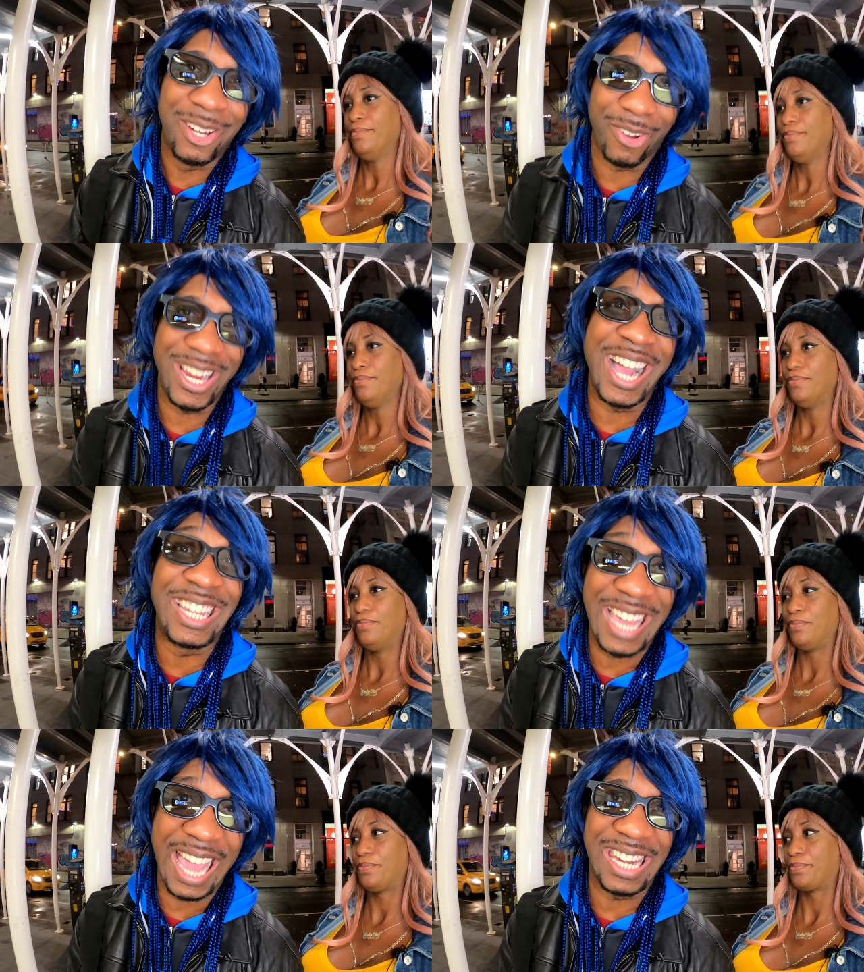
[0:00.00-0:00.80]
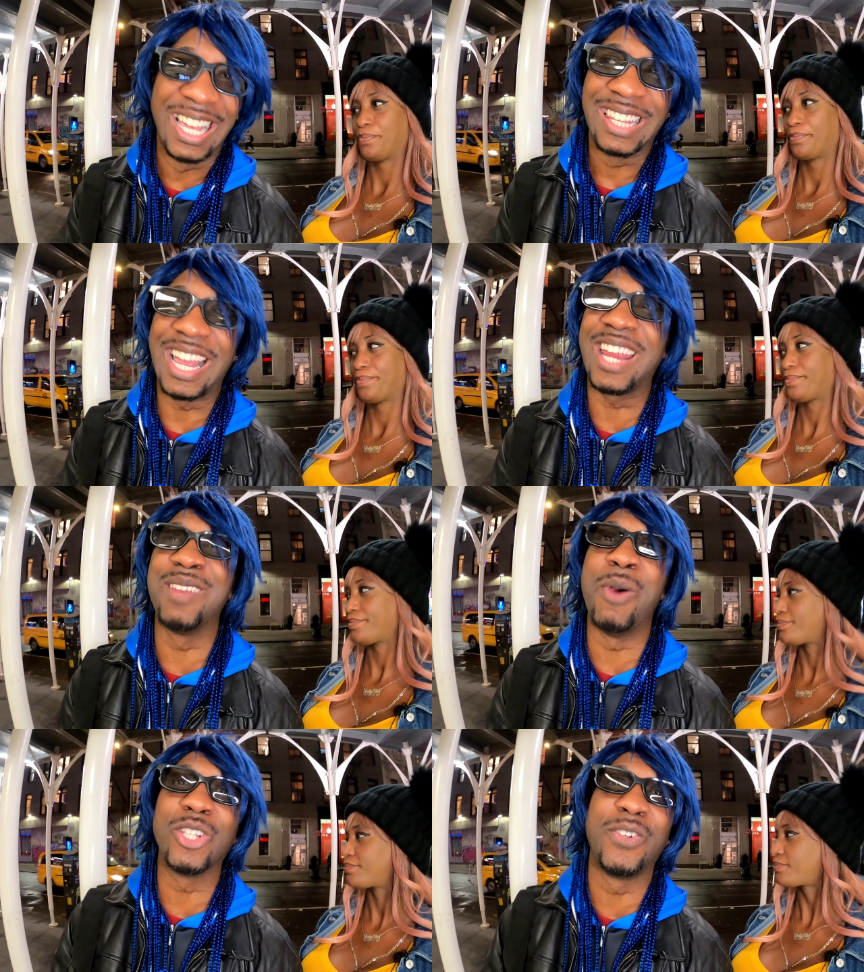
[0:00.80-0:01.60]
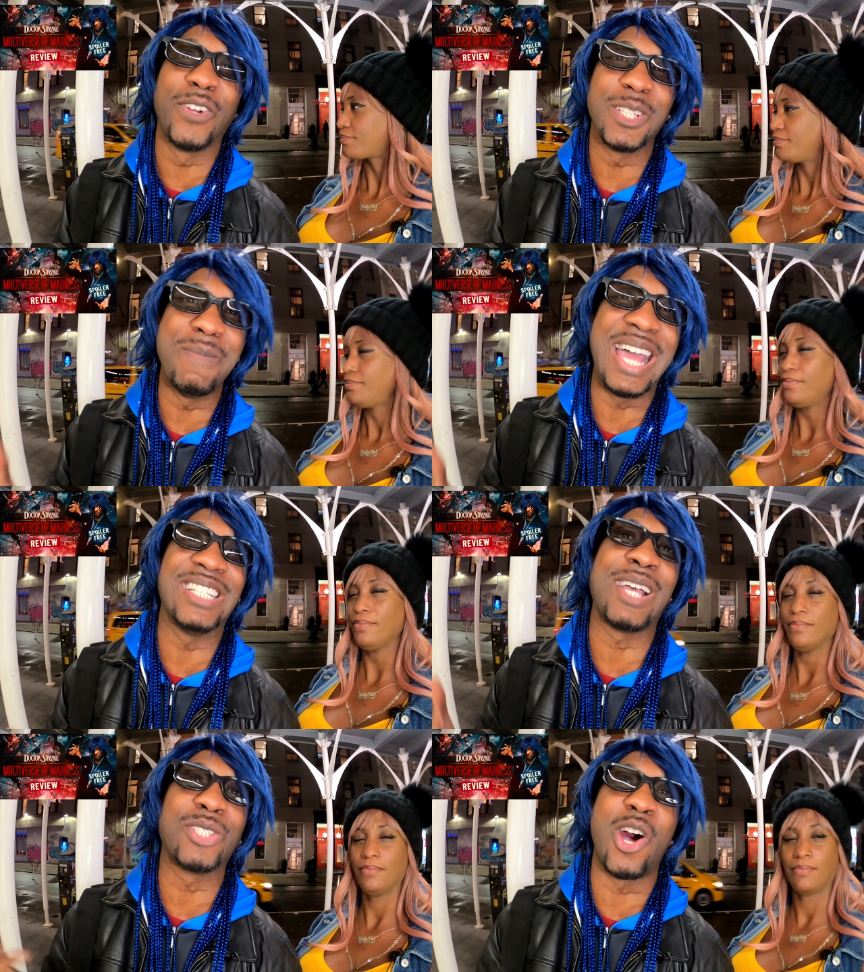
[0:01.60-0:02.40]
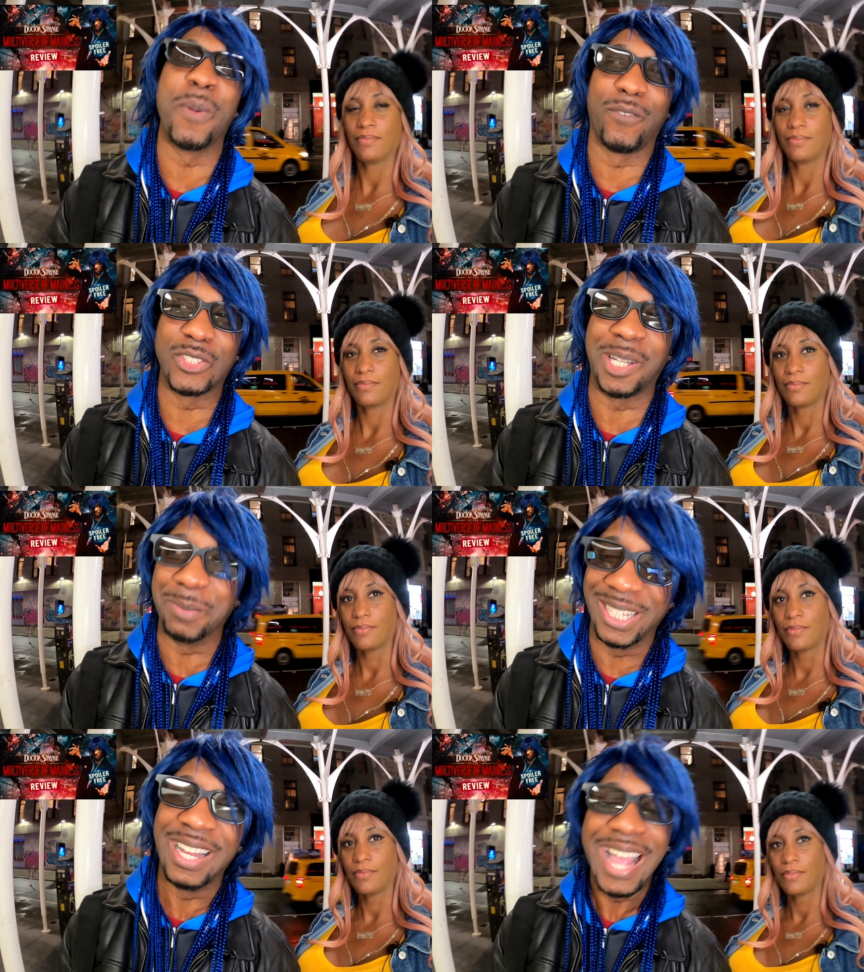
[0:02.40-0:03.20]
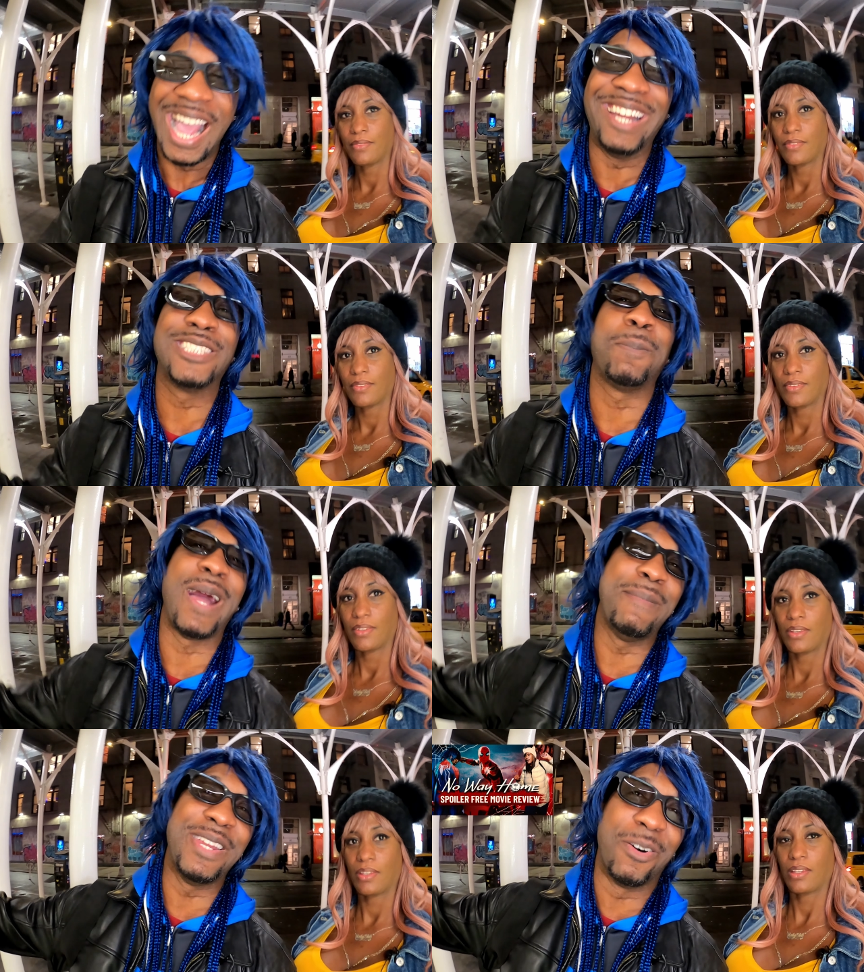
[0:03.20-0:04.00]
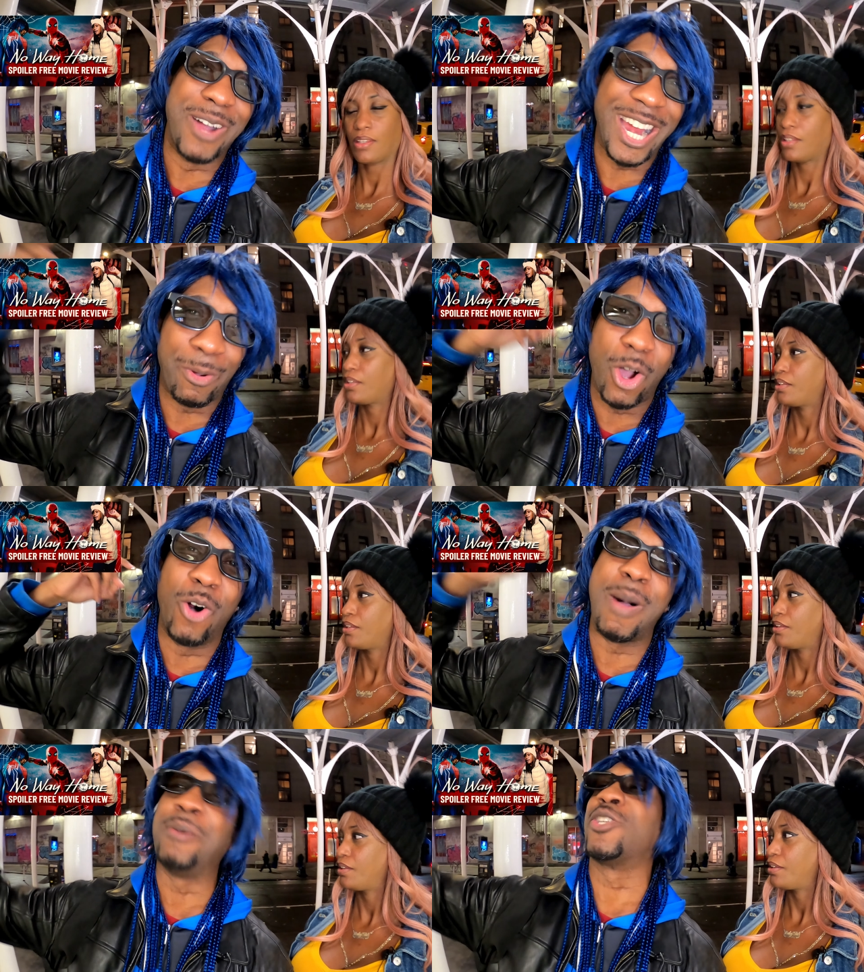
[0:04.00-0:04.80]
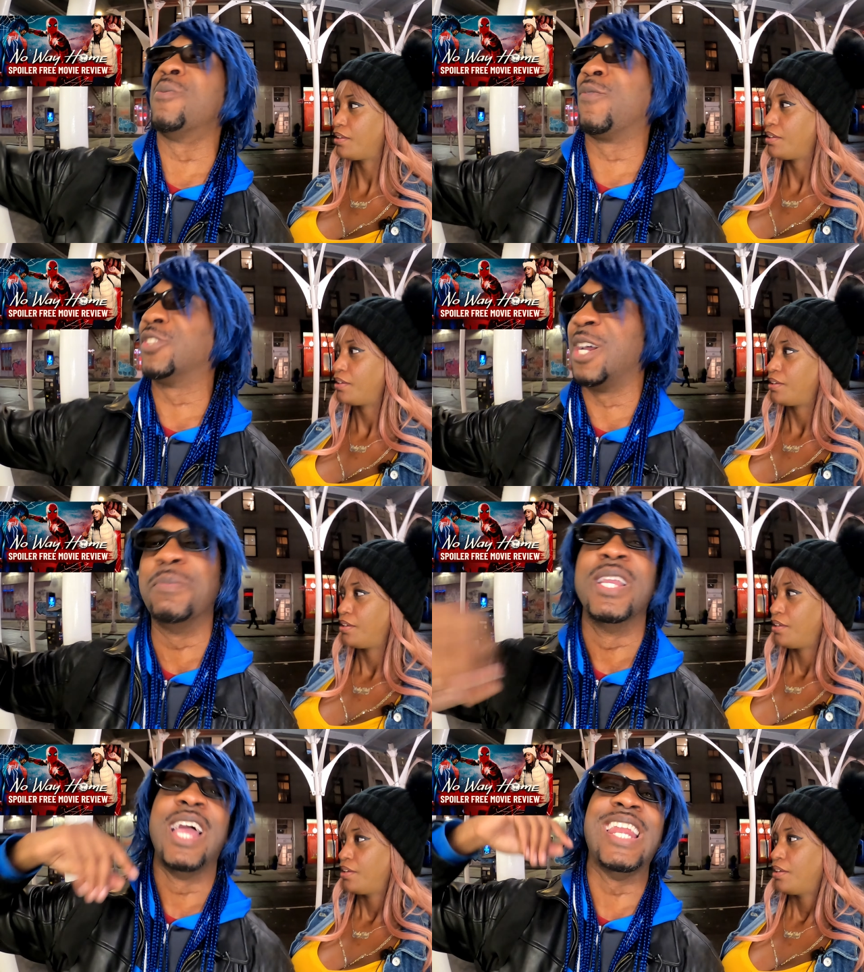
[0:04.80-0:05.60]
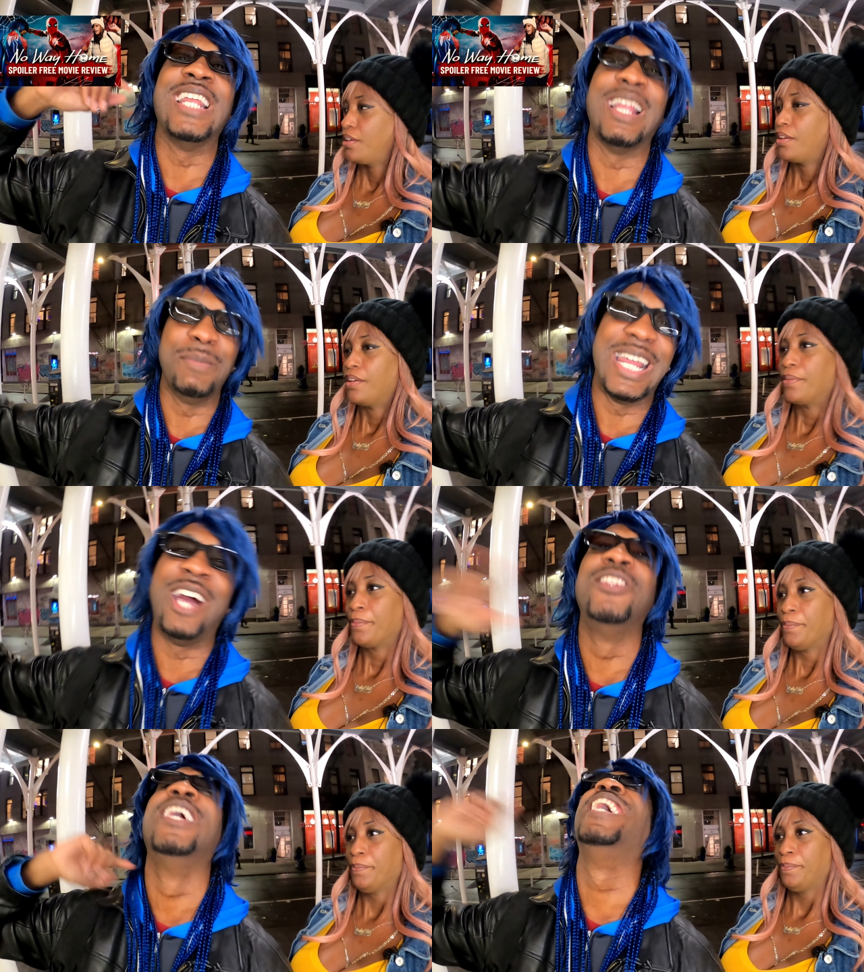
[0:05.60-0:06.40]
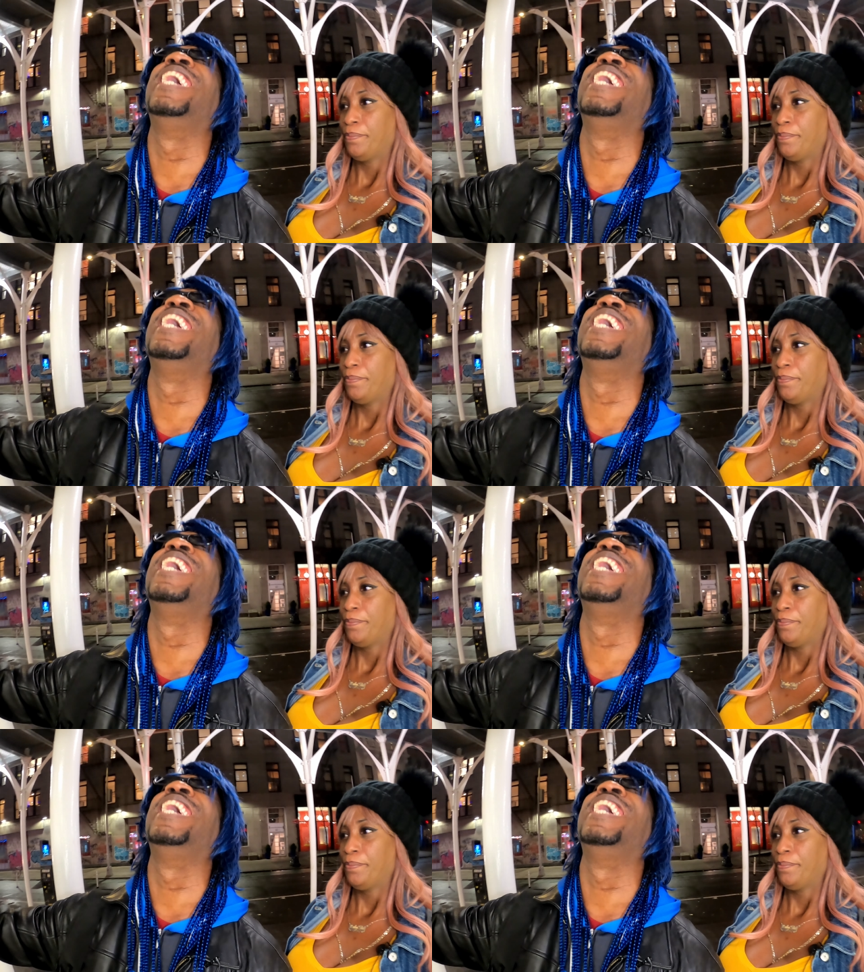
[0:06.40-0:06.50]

Speaker 1: angry again. Like in the Multiverse of Madness, I was hoping for something, and in Spider-Man No Way Home, I was hoping for something, and they let me down